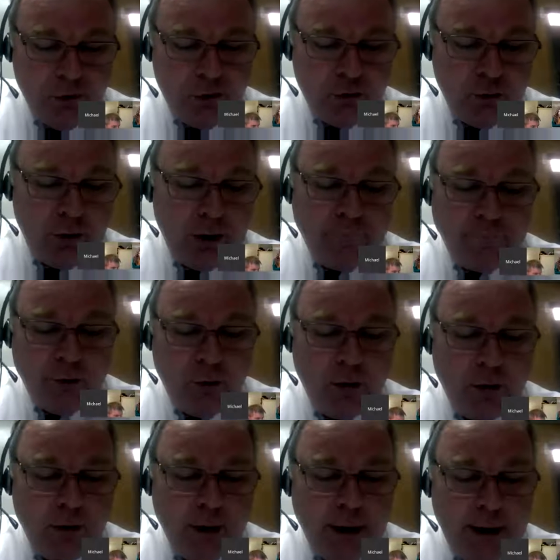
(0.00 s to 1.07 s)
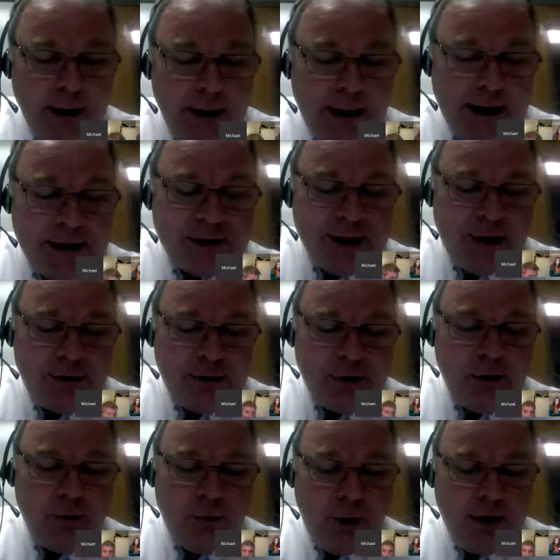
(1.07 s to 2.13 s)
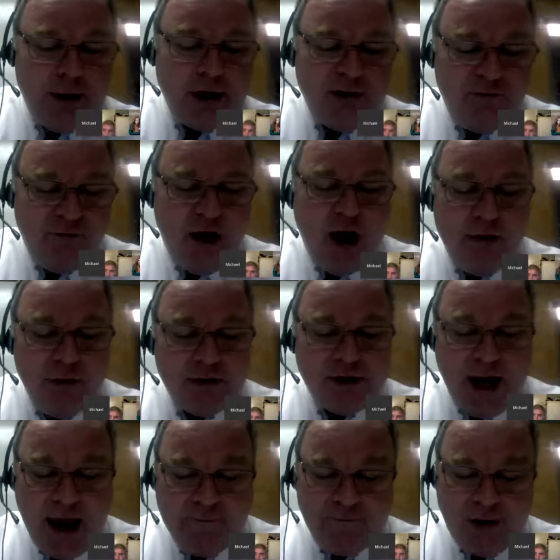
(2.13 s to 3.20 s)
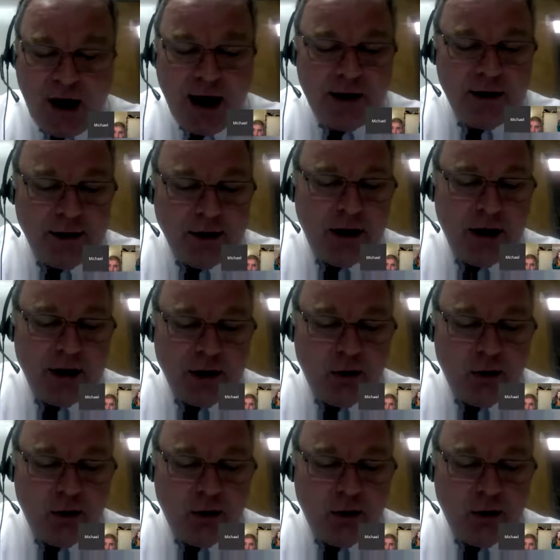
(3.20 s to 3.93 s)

24, he shall do what his fathers have not done,